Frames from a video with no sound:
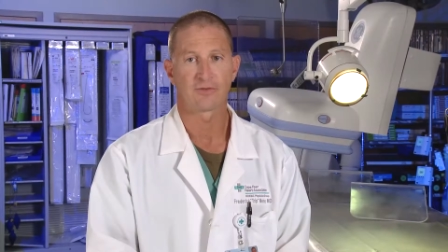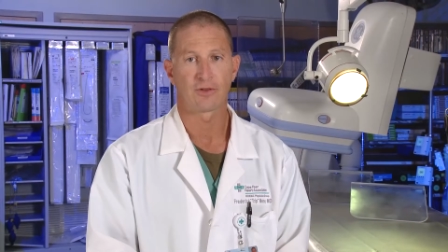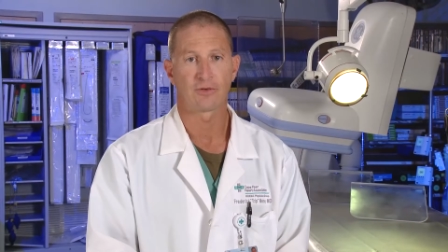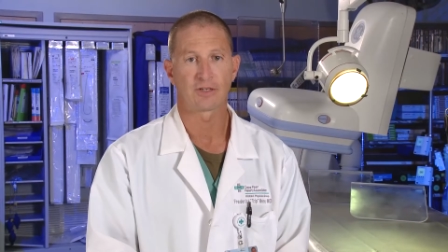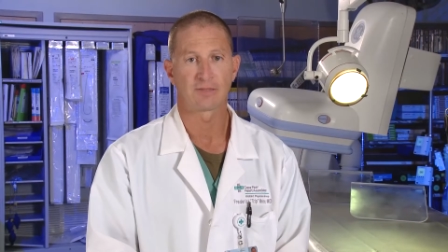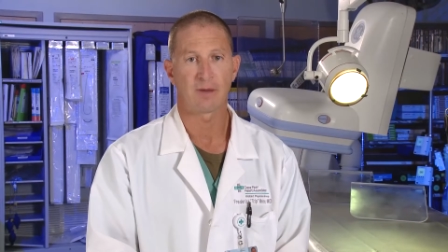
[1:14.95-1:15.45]
for
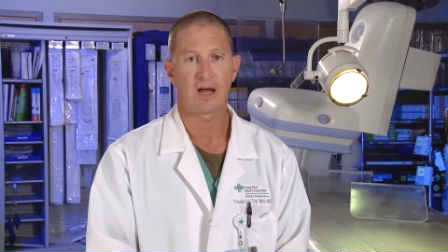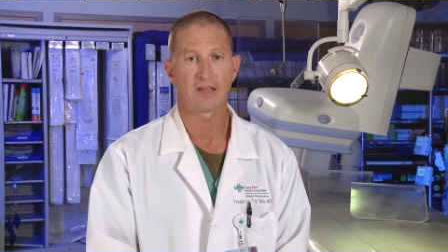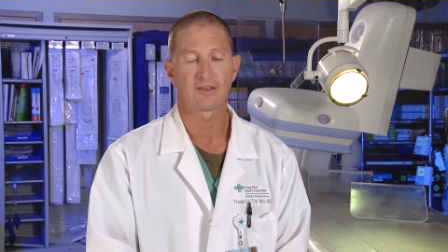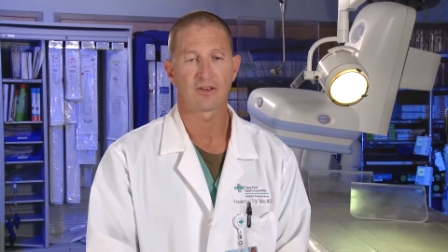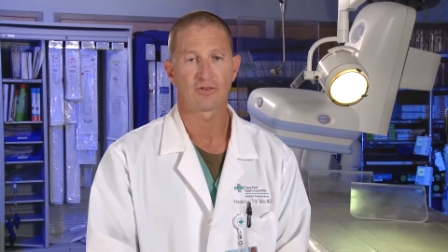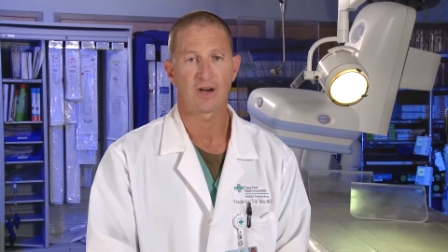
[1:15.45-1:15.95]
the
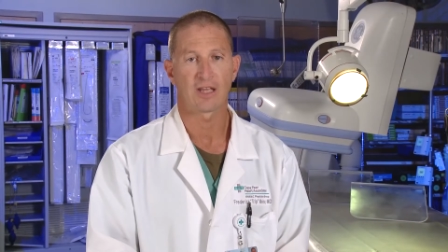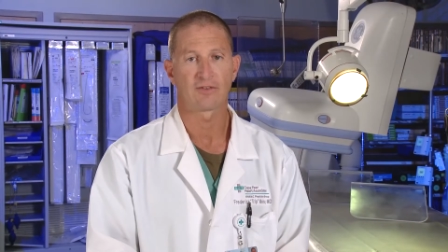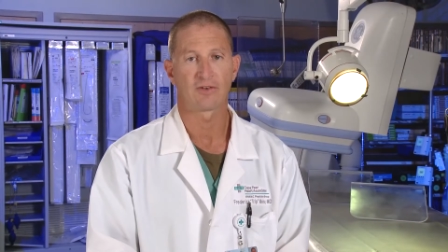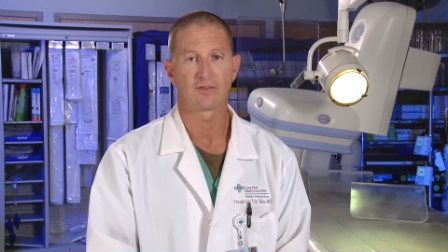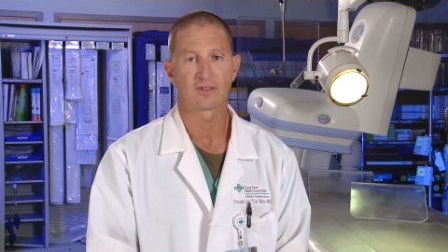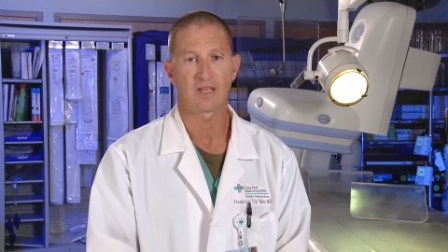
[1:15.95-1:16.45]
response and
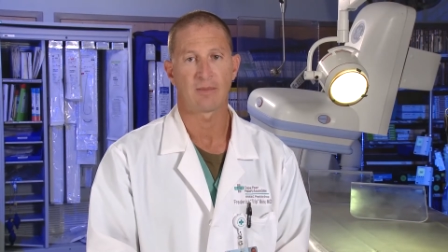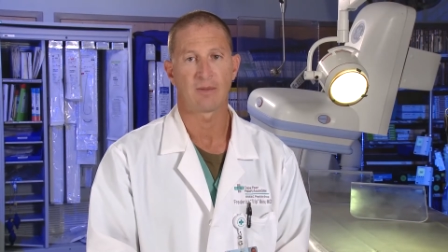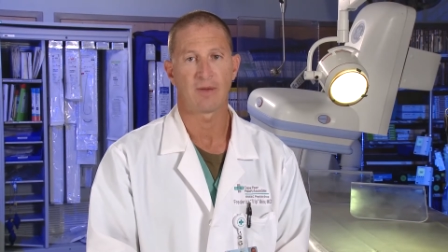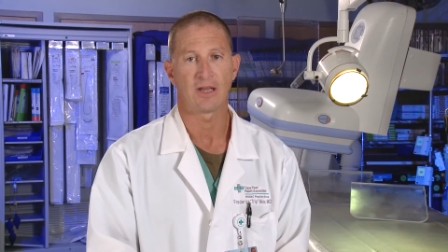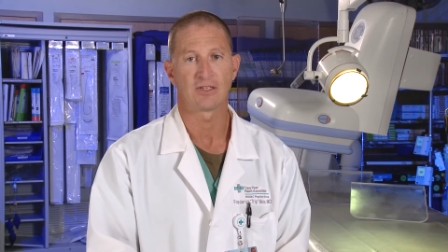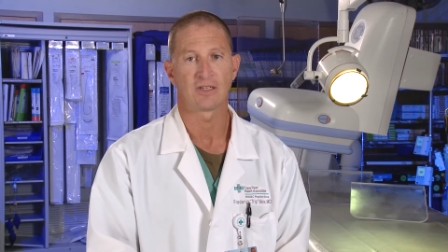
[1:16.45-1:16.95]
transfer of STEMI
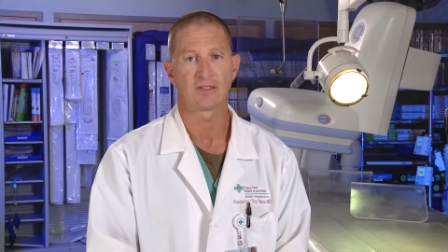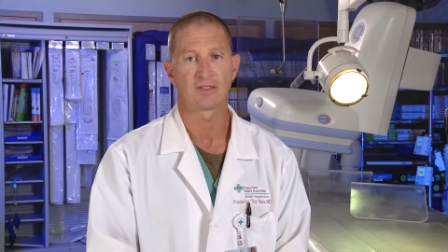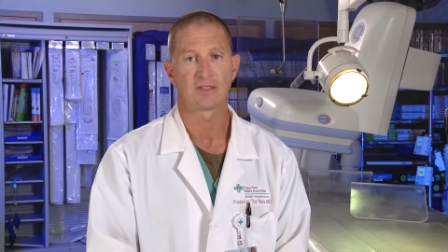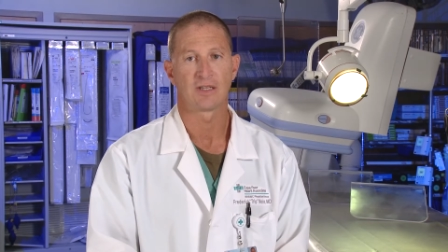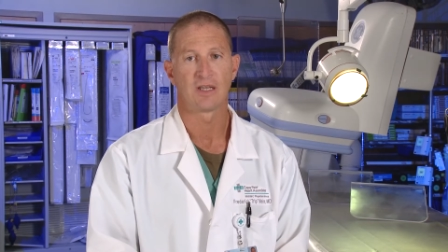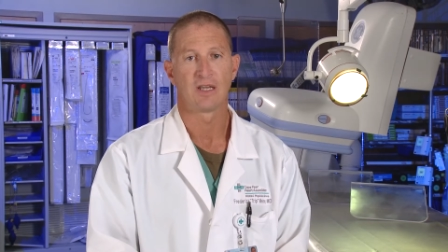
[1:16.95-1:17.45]

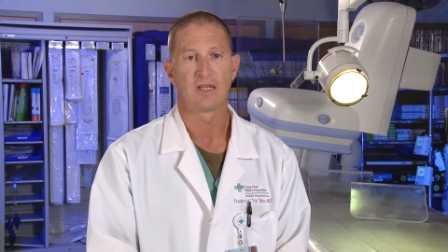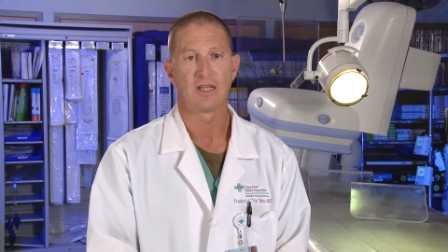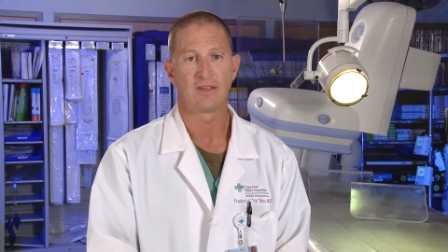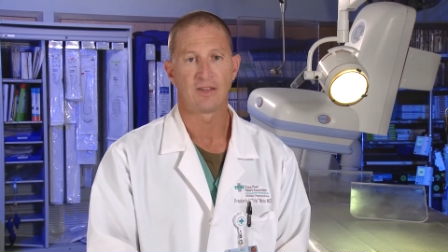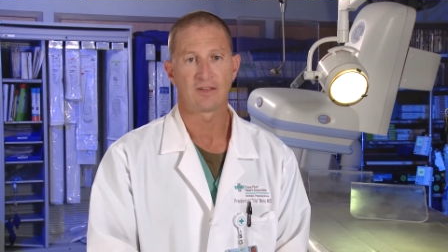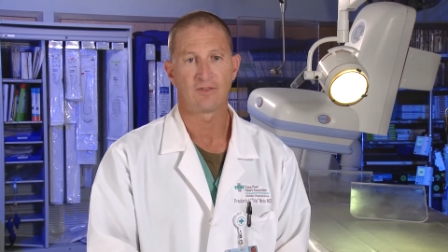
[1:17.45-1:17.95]
patients.
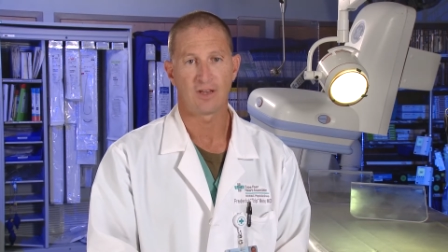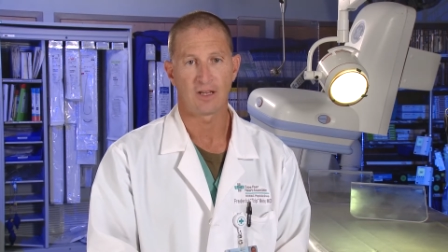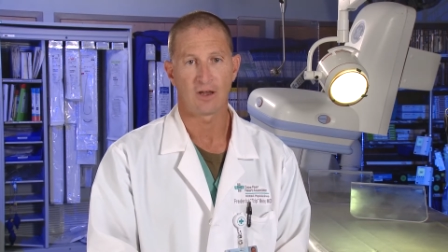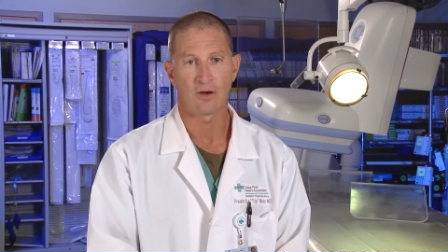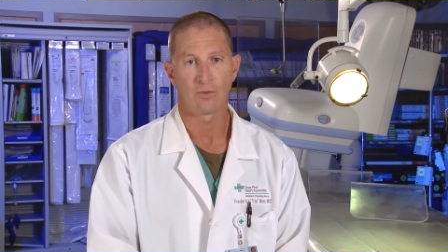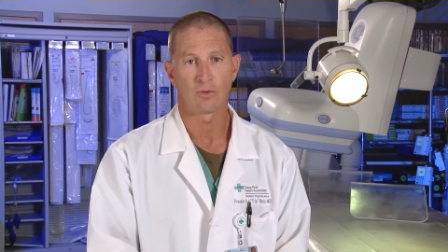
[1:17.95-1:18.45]
In this
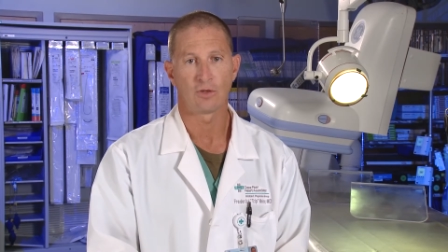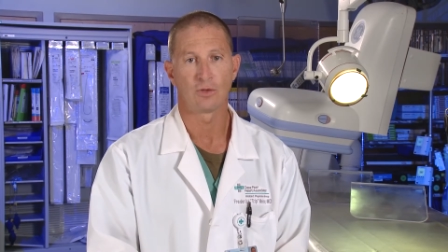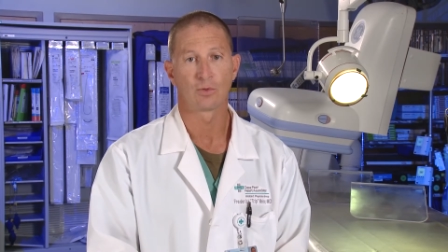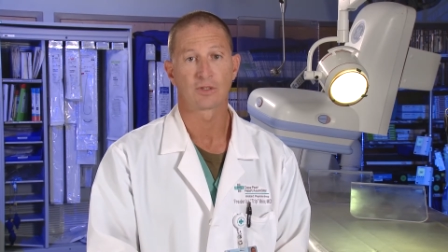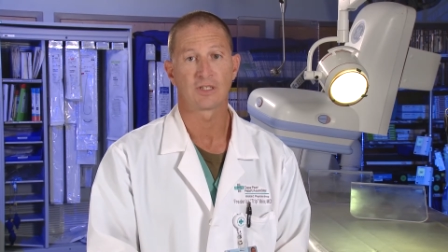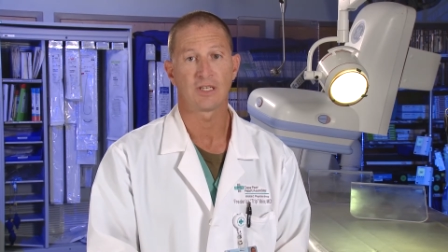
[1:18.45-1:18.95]
video,
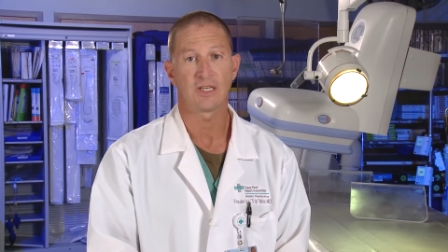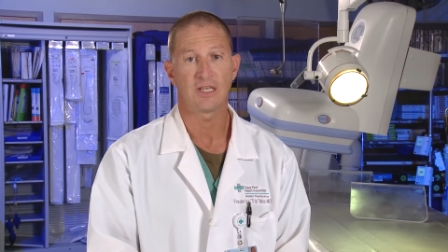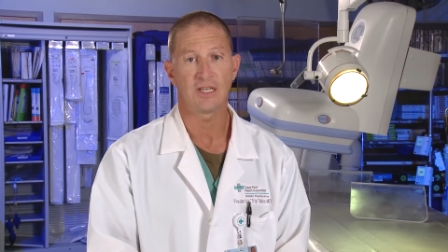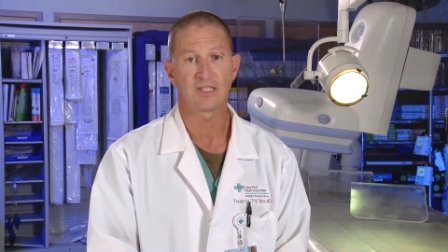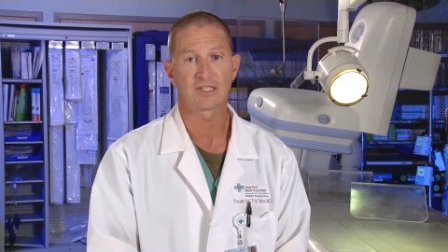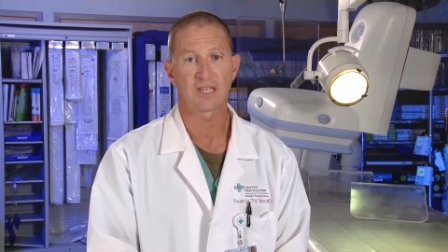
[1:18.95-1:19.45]
you will see
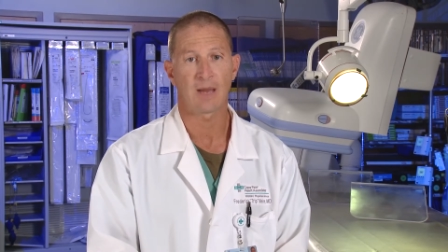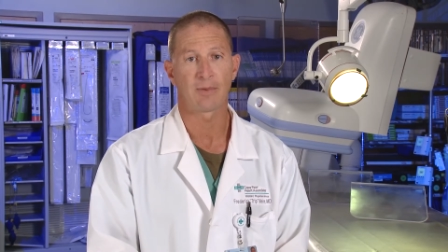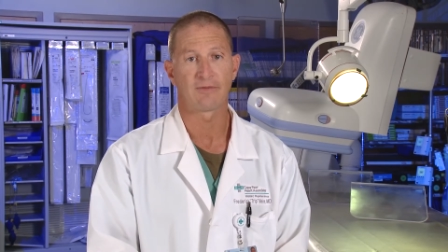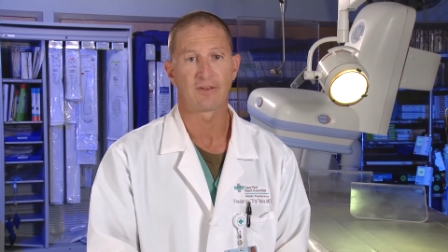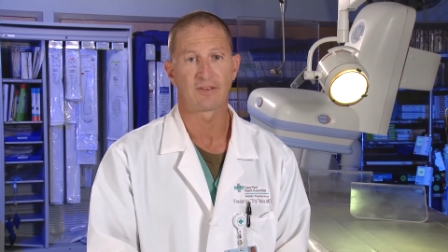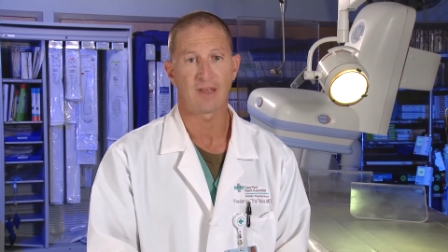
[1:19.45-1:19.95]
each step
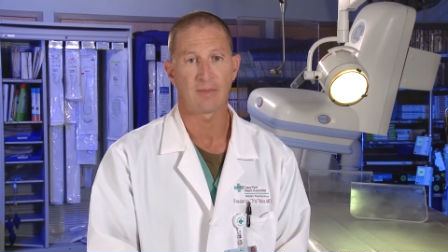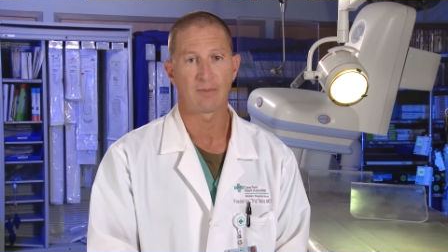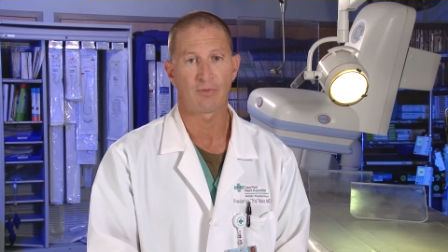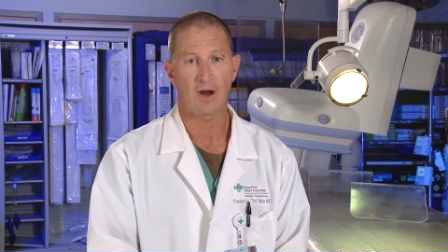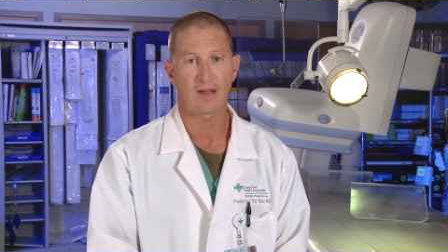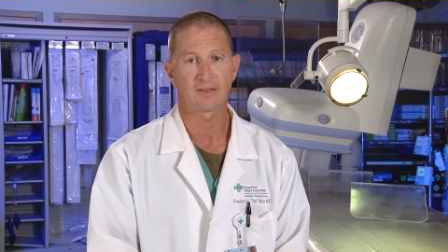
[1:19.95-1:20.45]
of the STEMI
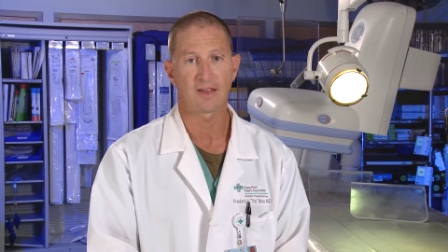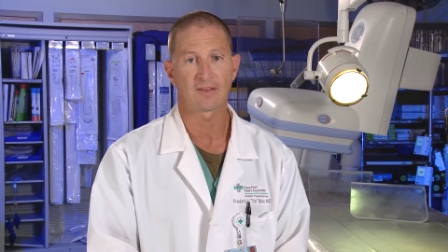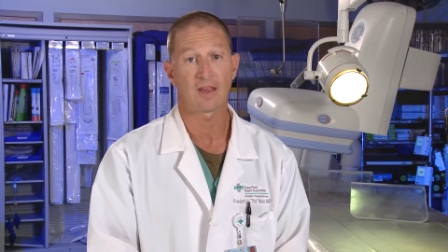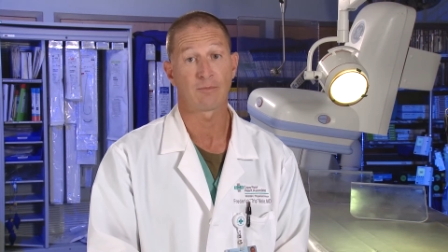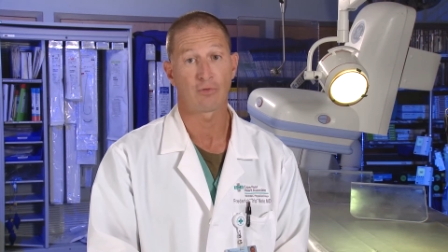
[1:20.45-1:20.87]
process and